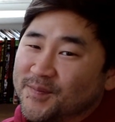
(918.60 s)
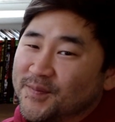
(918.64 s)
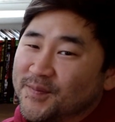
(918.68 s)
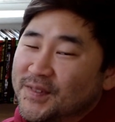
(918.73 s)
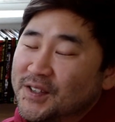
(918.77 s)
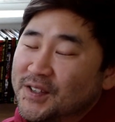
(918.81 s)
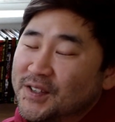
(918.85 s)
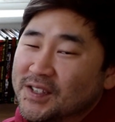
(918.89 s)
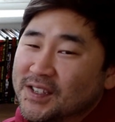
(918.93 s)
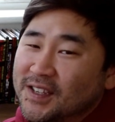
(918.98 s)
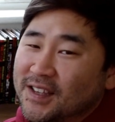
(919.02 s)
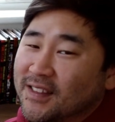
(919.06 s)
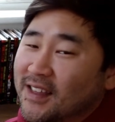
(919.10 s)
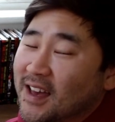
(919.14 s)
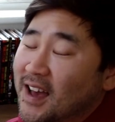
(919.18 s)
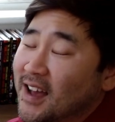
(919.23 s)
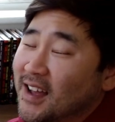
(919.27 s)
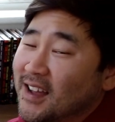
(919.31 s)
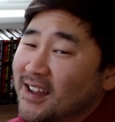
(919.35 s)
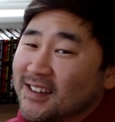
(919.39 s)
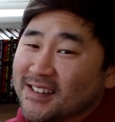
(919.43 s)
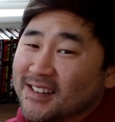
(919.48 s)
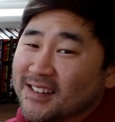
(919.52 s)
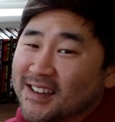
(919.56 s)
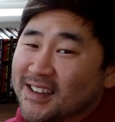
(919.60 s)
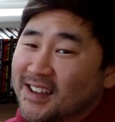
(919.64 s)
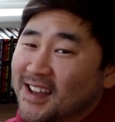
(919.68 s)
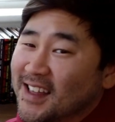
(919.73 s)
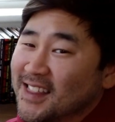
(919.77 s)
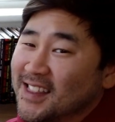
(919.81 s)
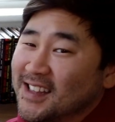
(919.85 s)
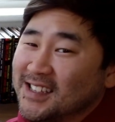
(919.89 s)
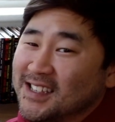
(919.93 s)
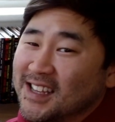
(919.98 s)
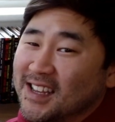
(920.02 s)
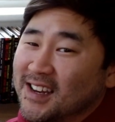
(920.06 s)
You see that? He
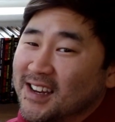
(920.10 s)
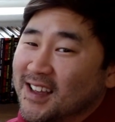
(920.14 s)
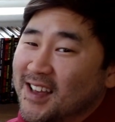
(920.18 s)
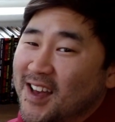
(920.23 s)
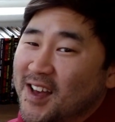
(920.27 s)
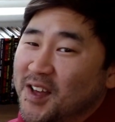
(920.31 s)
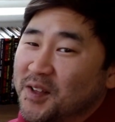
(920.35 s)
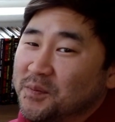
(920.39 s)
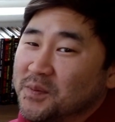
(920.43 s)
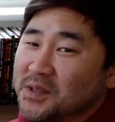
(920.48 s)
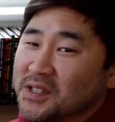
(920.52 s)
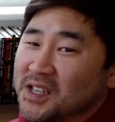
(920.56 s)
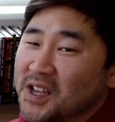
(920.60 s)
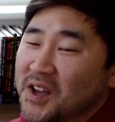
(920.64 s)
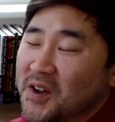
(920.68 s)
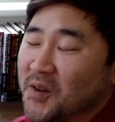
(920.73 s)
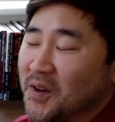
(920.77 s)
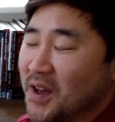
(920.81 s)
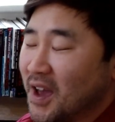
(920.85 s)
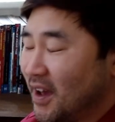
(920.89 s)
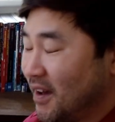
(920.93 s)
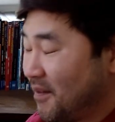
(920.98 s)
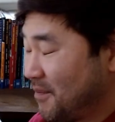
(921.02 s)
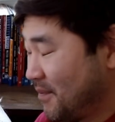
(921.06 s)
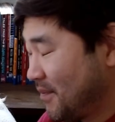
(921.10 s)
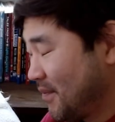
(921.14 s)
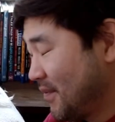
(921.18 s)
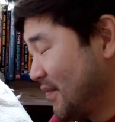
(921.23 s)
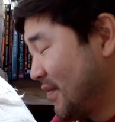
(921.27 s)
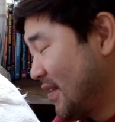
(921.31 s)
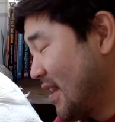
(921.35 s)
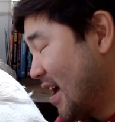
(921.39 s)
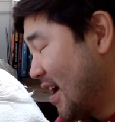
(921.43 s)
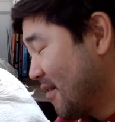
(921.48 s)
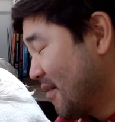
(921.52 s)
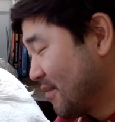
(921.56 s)
got the Ten of Cups. Okay.
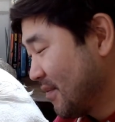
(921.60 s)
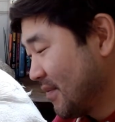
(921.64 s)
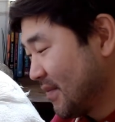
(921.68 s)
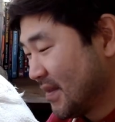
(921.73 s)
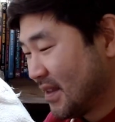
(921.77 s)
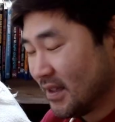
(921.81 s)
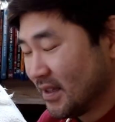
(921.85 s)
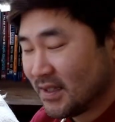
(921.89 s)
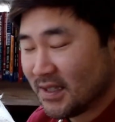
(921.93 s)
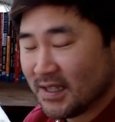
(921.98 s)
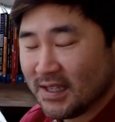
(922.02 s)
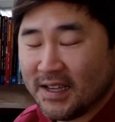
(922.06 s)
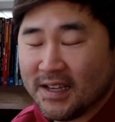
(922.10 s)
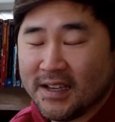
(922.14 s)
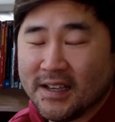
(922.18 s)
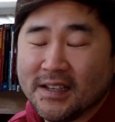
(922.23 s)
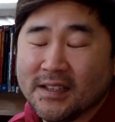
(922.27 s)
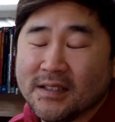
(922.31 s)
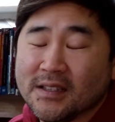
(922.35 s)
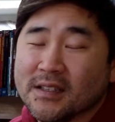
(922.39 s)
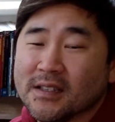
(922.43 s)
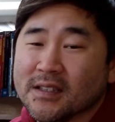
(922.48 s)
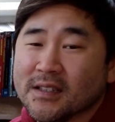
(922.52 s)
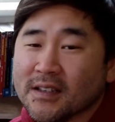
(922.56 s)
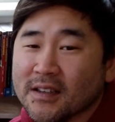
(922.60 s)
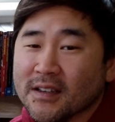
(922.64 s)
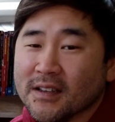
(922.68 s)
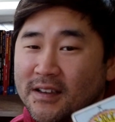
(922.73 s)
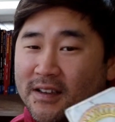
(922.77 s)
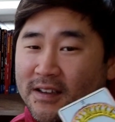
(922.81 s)
Now, this is